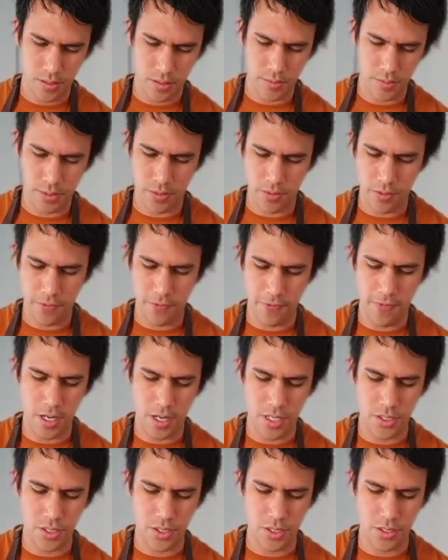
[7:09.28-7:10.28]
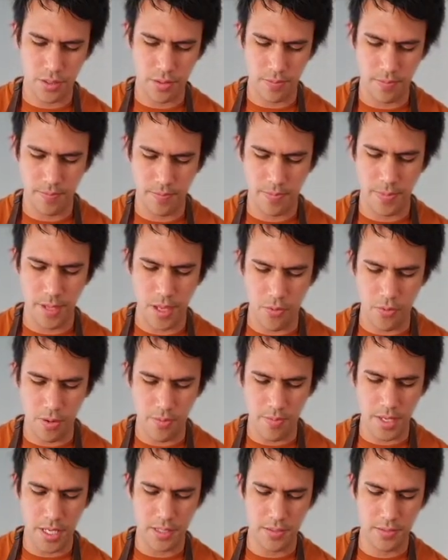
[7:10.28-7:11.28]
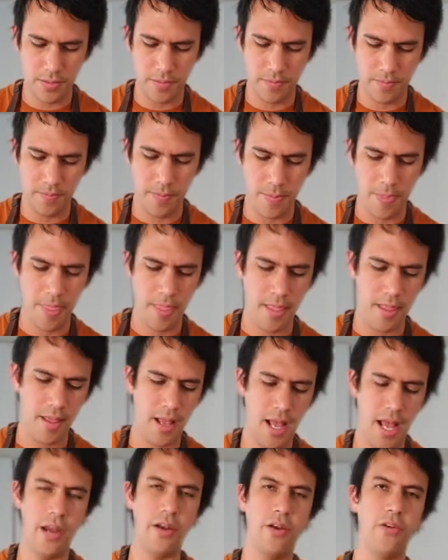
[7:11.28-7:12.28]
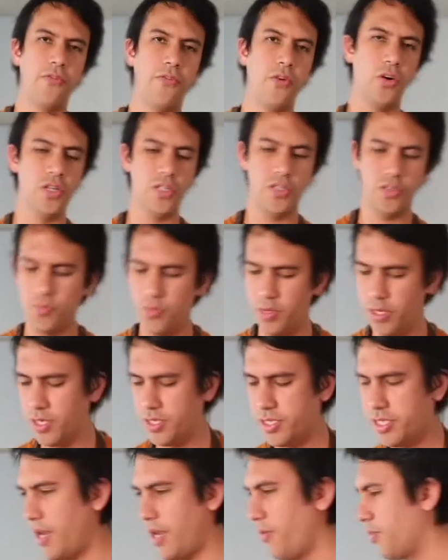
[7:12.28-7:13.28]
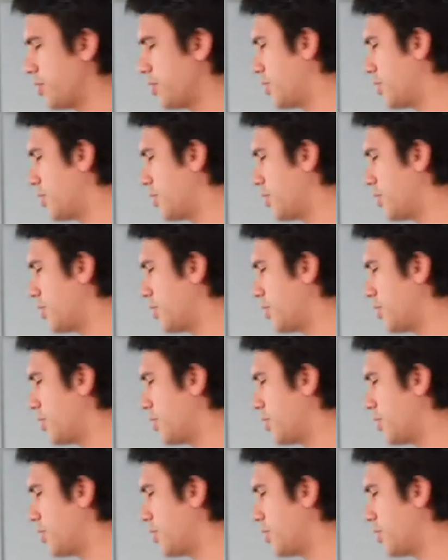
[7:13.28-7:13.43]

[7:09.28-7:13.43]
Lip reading: Refresh our meat, and of course we're gonna serve with some